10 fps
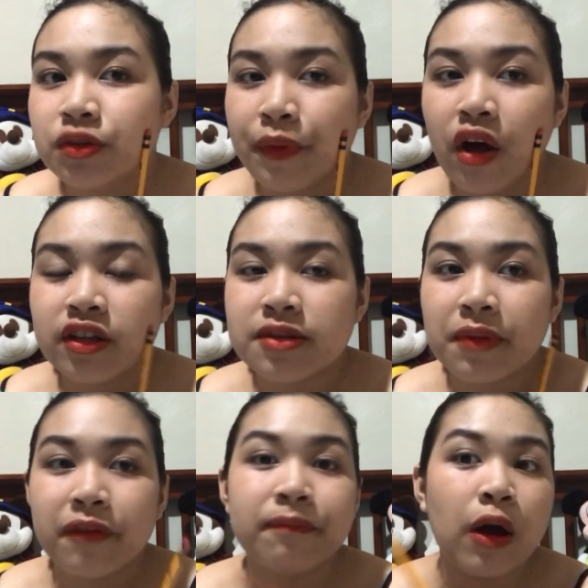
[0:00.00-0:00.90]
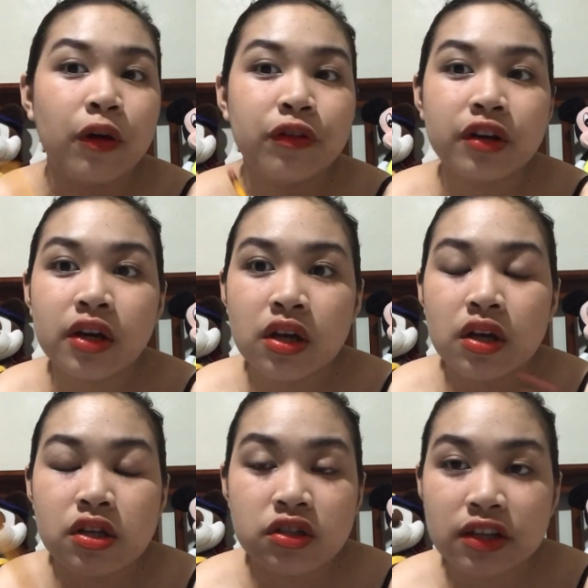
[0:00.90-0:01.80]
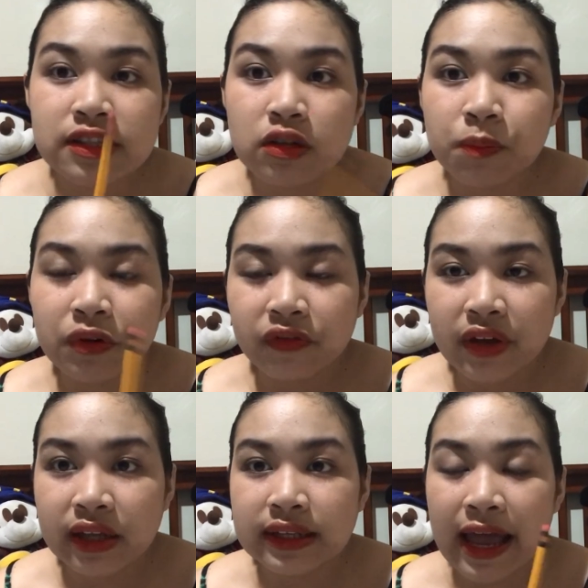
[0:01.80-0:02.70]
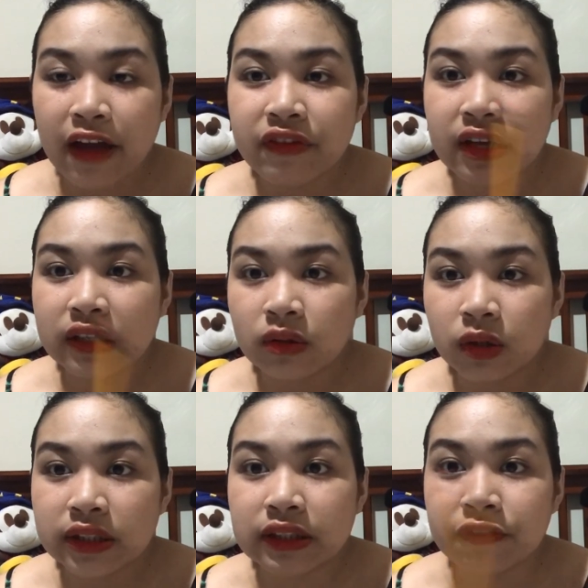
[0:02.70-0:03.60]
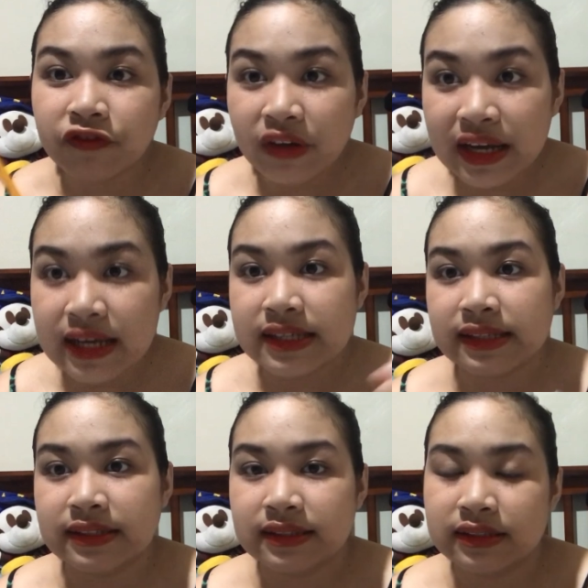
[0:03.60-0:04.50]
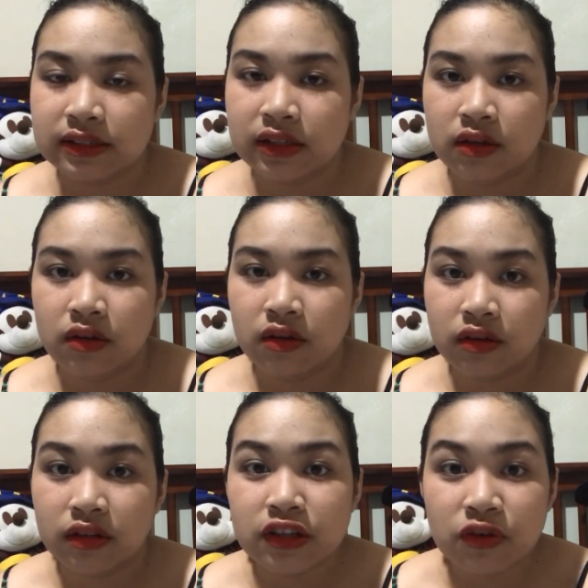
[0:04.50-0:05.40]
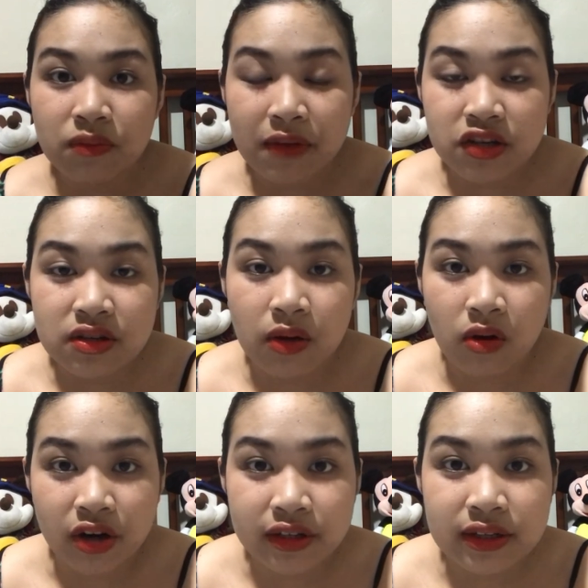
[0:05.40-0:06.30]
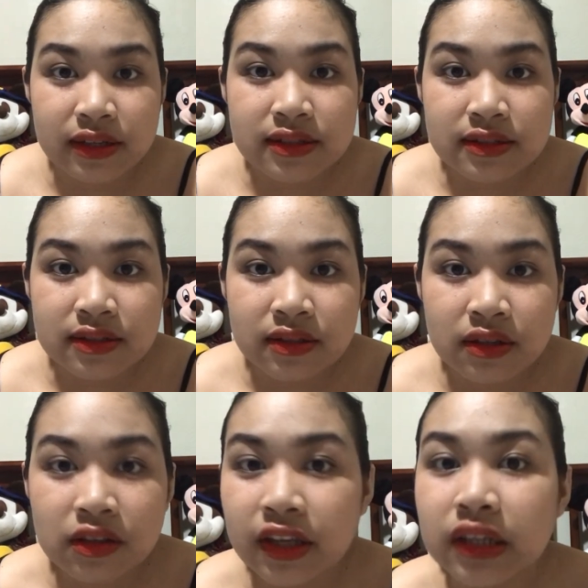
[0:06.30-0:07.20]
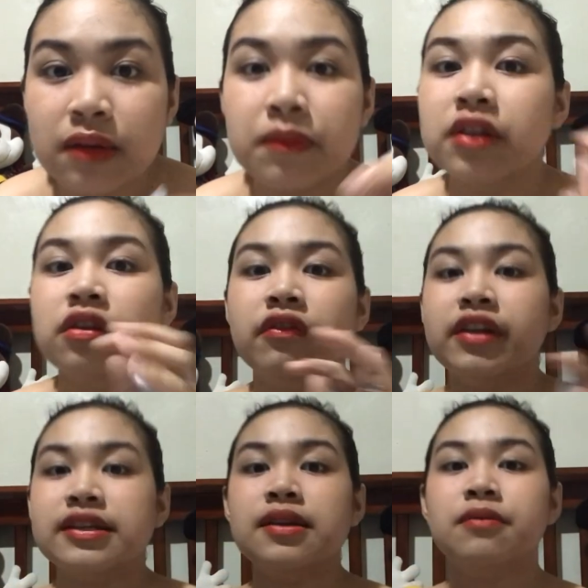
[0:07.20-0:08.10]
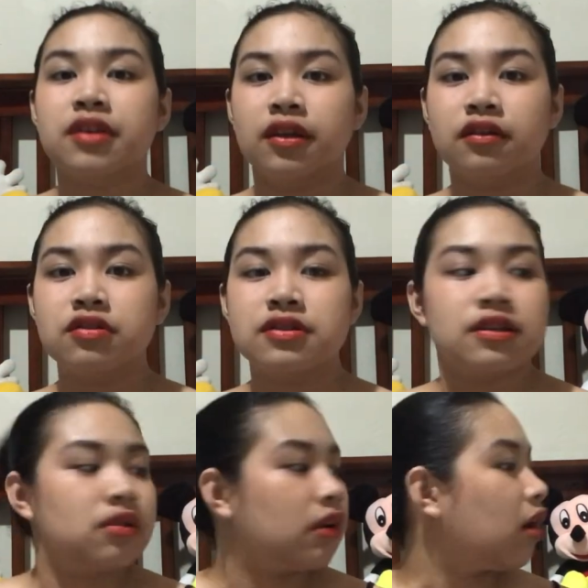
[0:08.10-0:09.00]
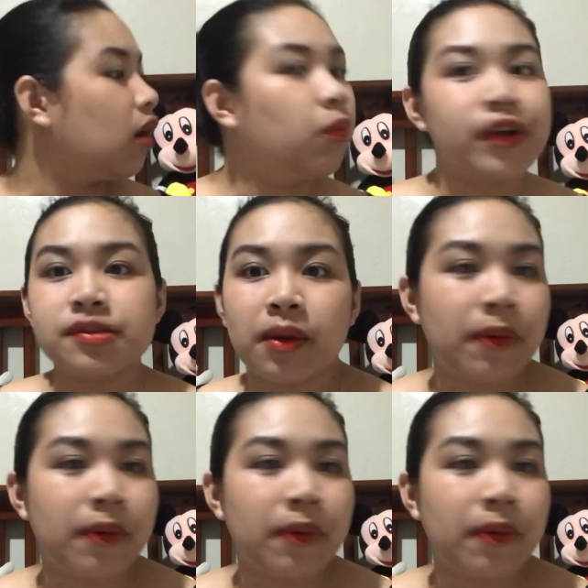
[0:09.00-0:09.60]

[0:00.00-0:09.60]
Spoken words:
my powder just to prevent having an oily face. Can you imagine how hard that is? Like in the middle of like something, you just need to where's